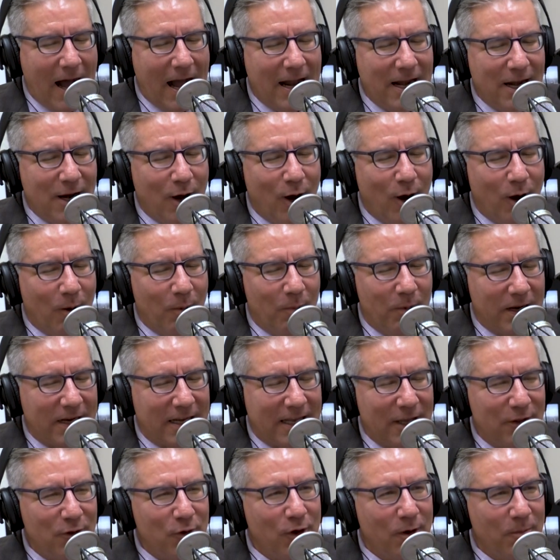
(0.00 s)
I know, but
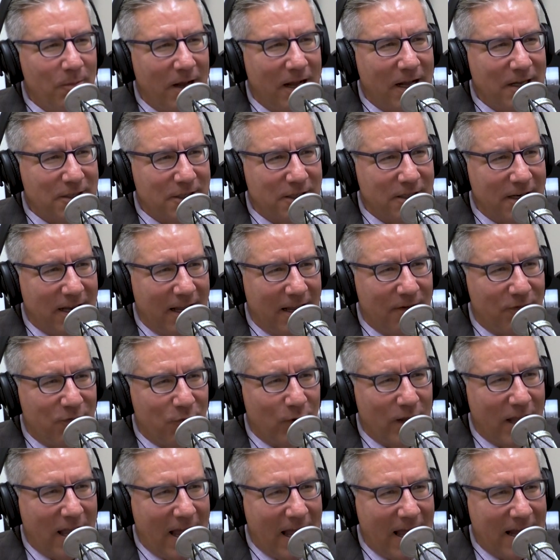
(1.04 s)
can you imagine if
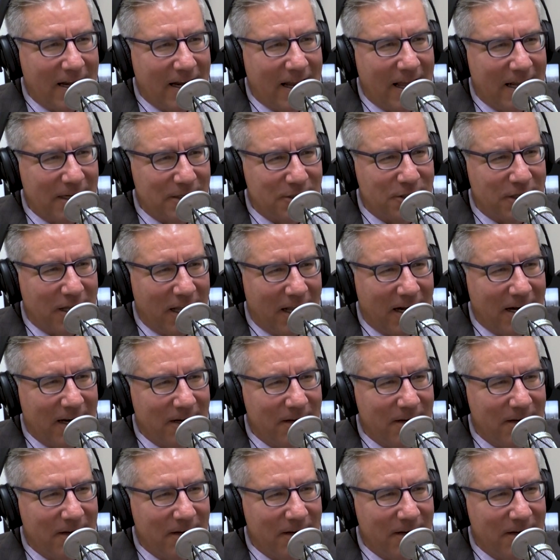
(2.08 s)
we hadn't had Shannon?